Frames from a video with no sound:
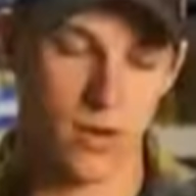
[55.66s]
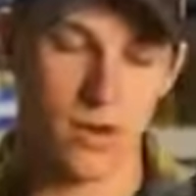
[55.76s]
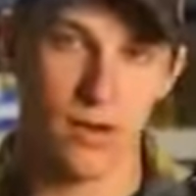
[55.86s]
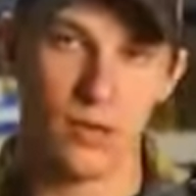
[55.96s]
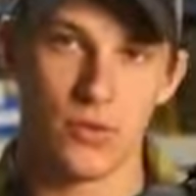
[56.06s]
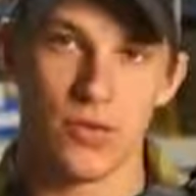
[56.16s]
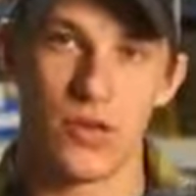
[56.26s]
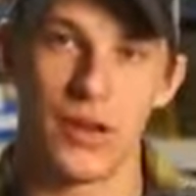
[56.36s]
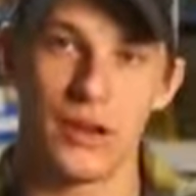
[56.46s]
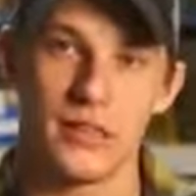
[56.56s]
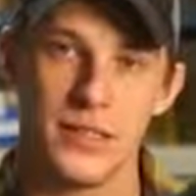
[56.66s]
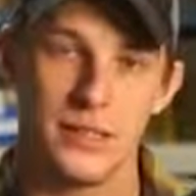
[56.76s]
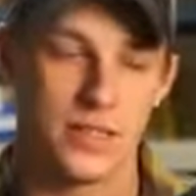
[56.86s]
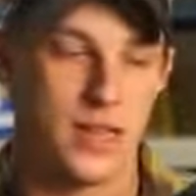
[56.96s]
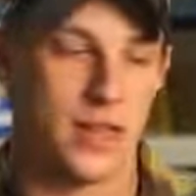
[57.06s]
continuous, nice,
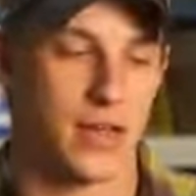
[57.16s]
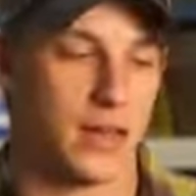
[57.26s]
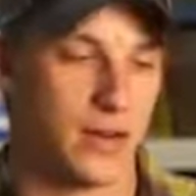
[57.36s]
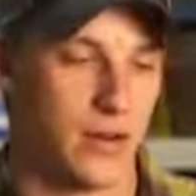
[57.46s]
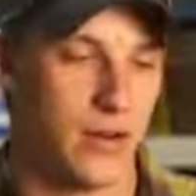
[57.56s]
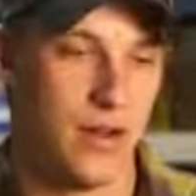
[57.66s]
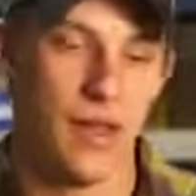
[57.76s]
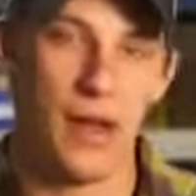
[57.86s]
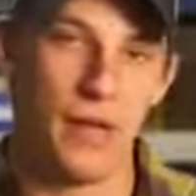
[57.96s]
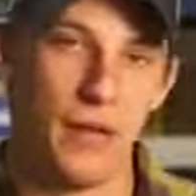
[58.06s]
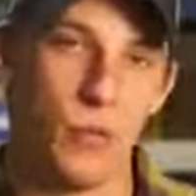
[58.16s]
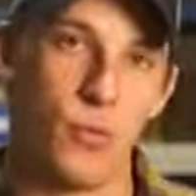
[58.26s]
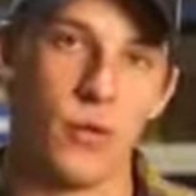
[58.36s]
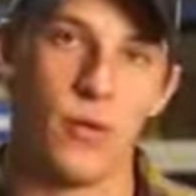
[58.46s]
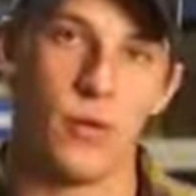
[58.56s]
even stack in here, and then when
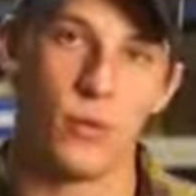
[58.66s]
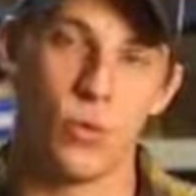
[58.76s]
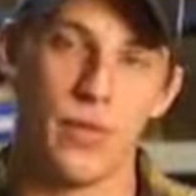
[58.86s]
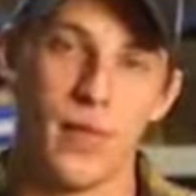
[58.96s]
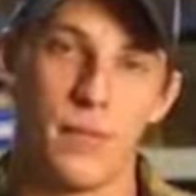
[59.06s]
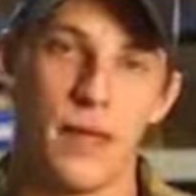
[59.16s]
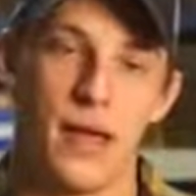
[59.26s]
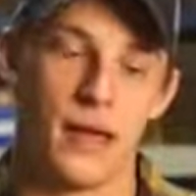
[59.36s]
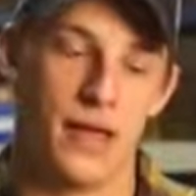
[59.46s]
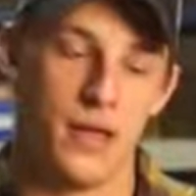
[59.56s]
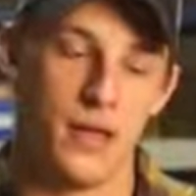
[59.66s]
we go to deploy that bag,